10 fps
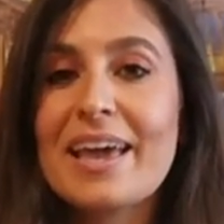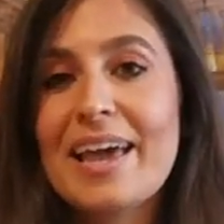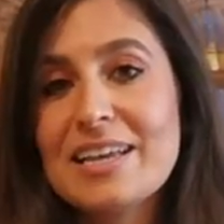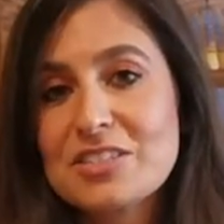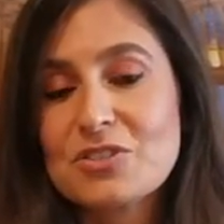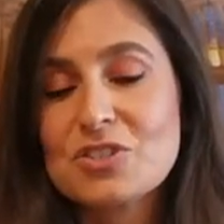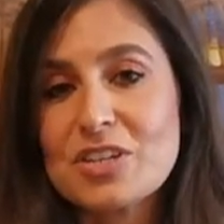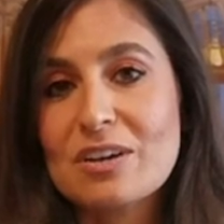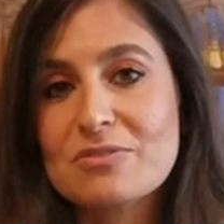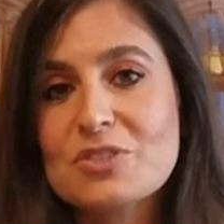Ask
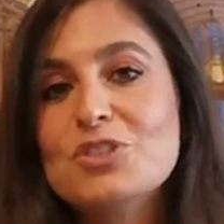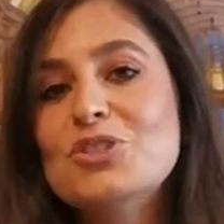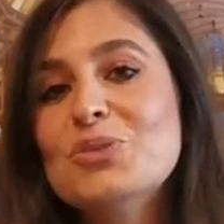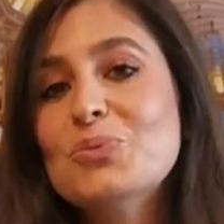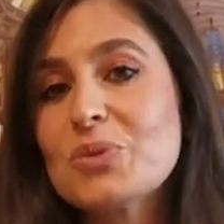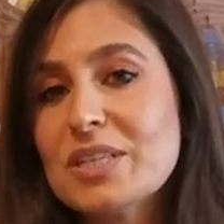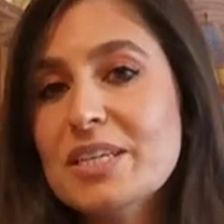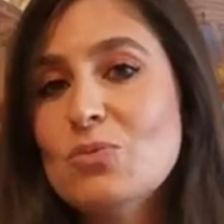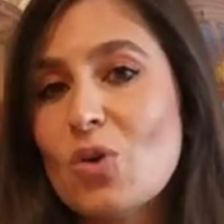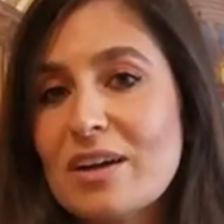yourself, do you
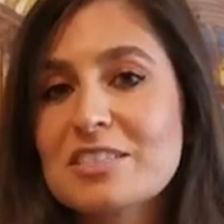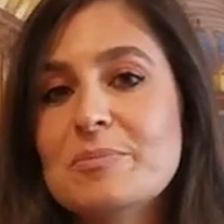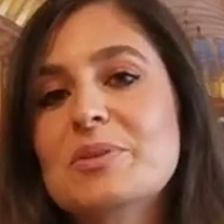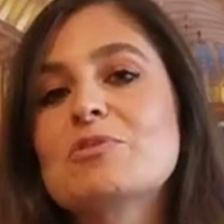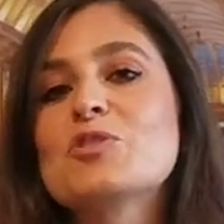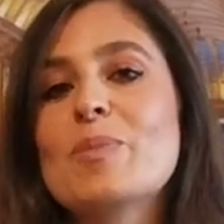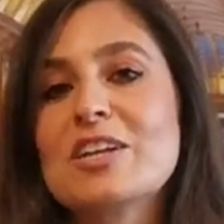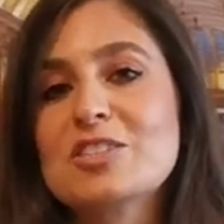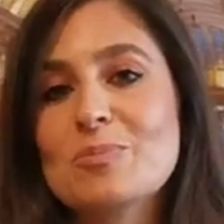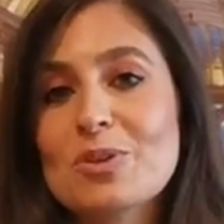really want to be
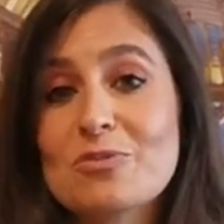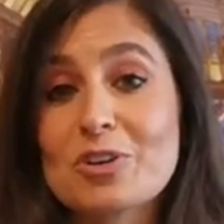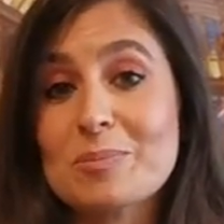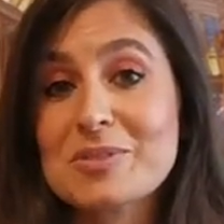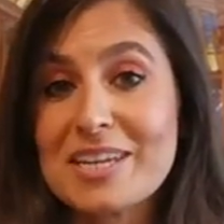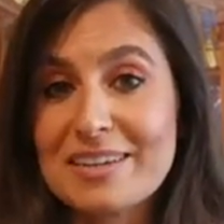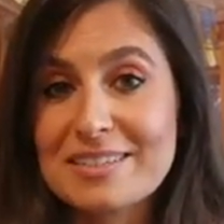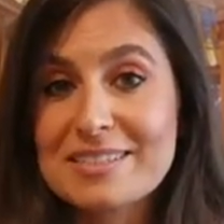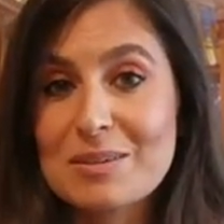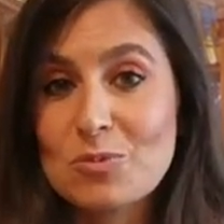responsible for upsetting
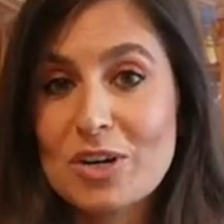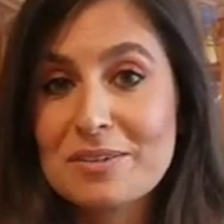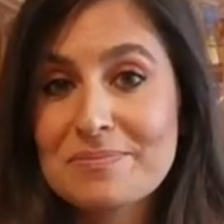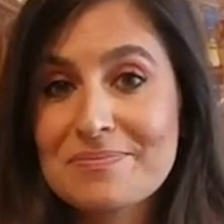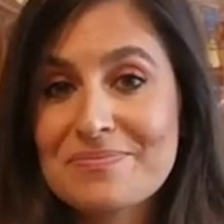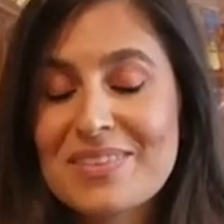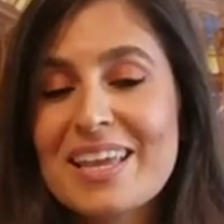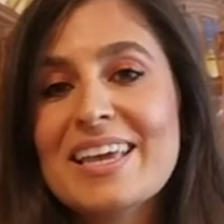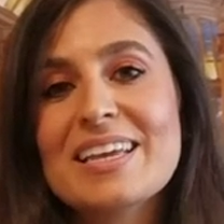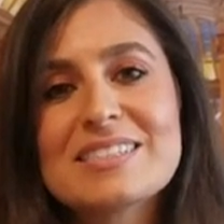someone?
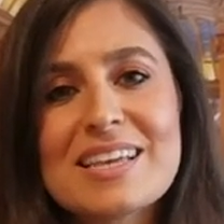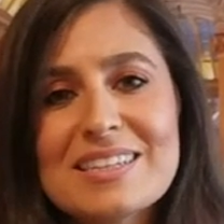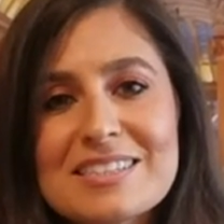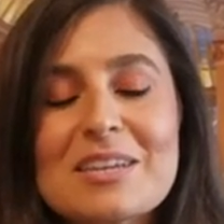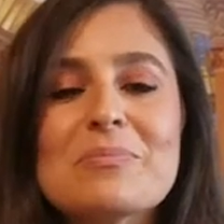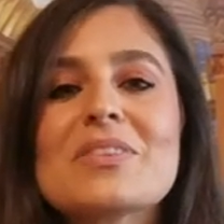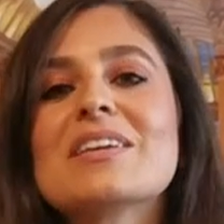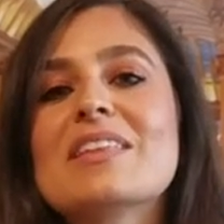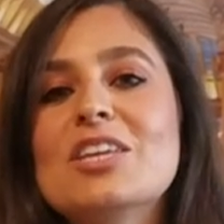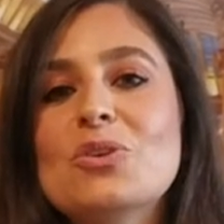Is that
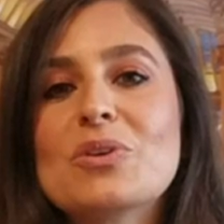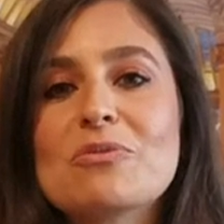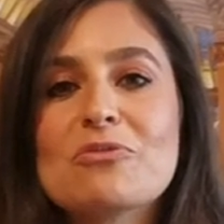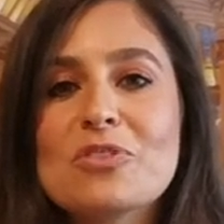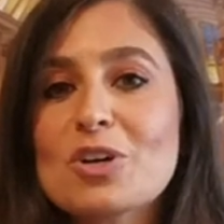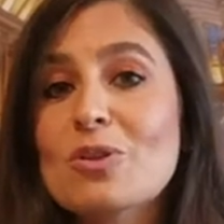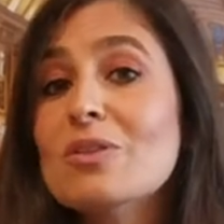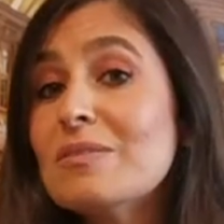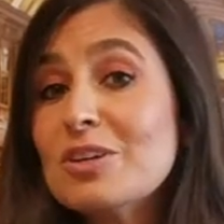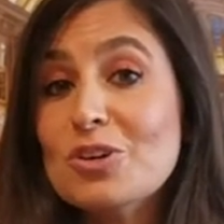something that you can feel
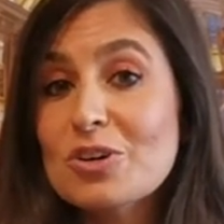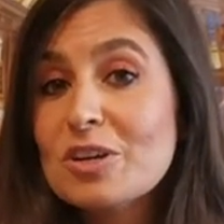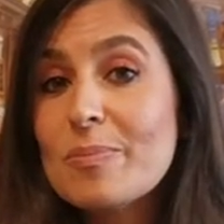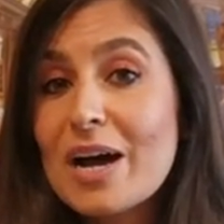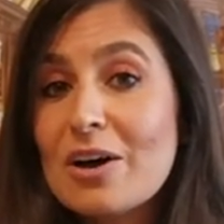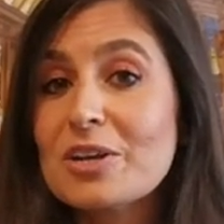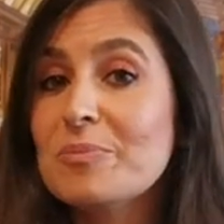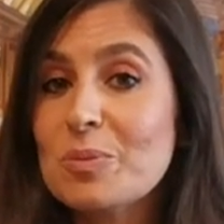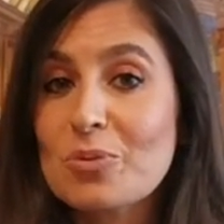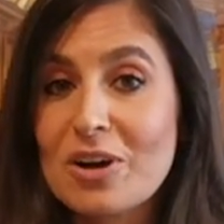good about and
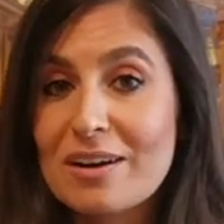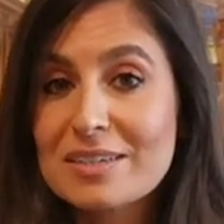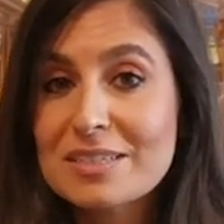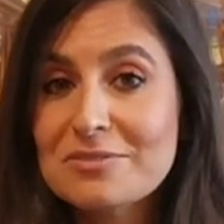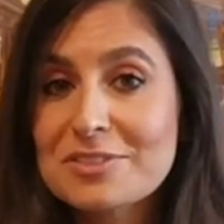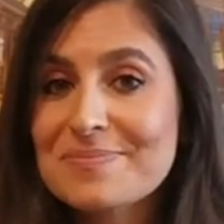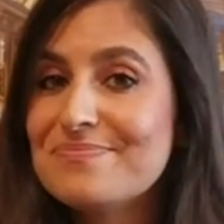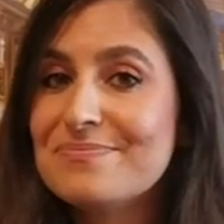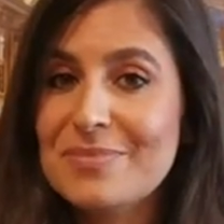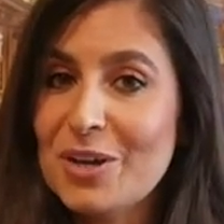be proud of?
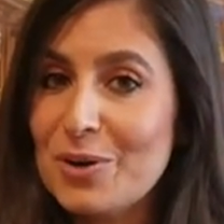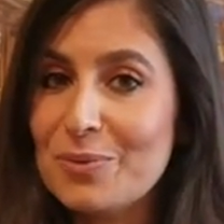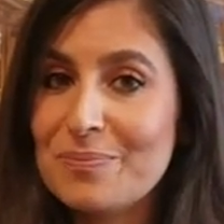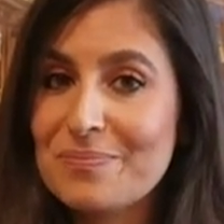No.